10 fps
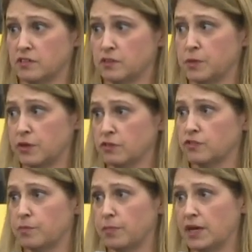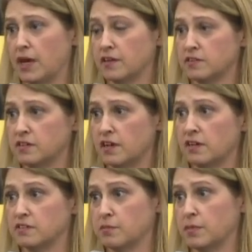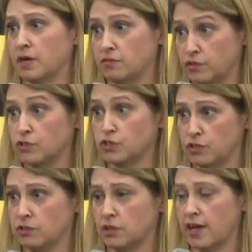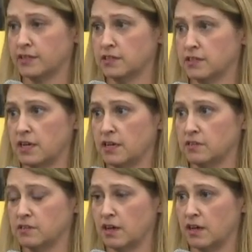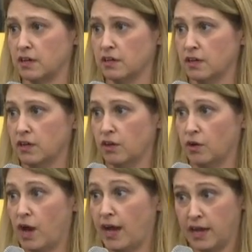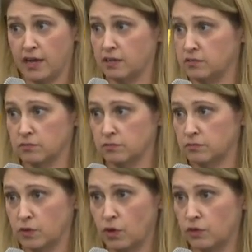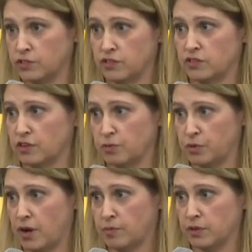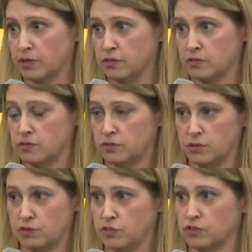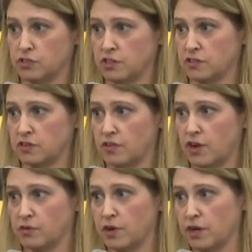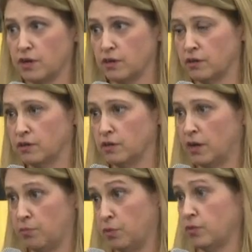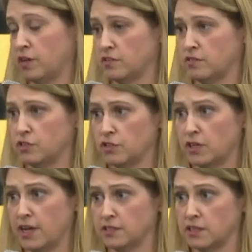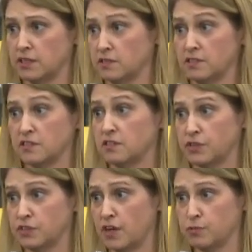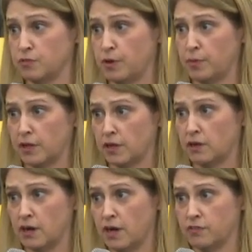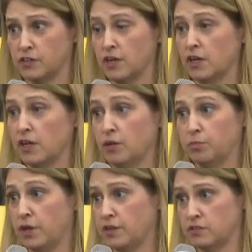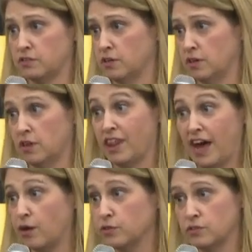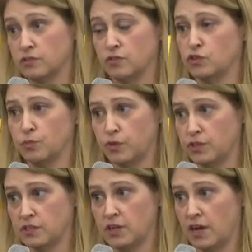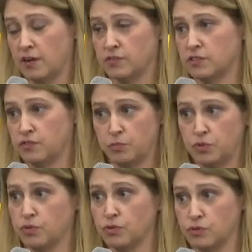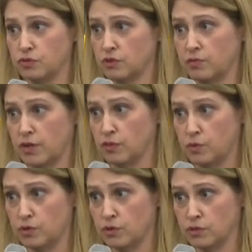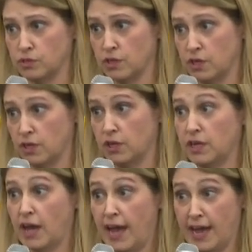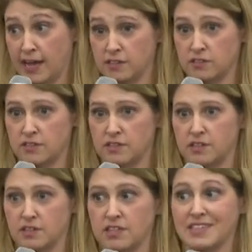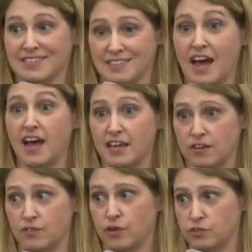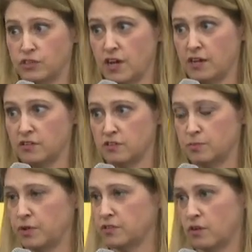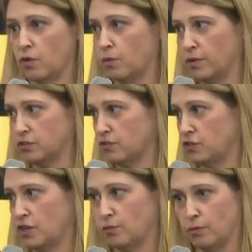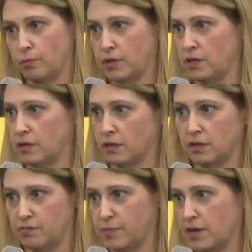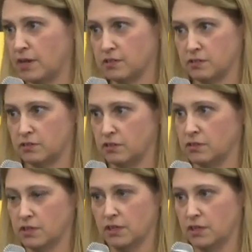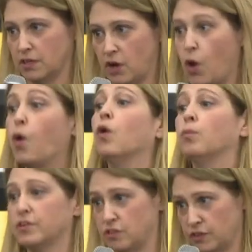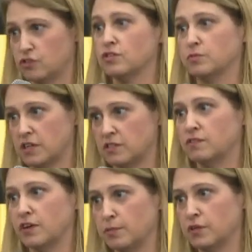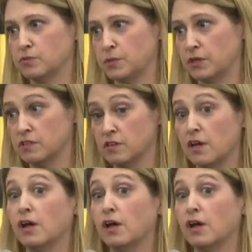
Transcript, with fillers: experience from my NASA days and my Virgin Galactic days. Uh, I had over 600 parabolas doing research and testing of hardware at both NASA and Virgin Galactic in six different types of parabolic aircraft, plus thousands of neutral buoyancy dives at different pools around the world, and the design of those tests, plus a whole bunch of chamber B and glove box and a whole bunch of extreme test environment experience.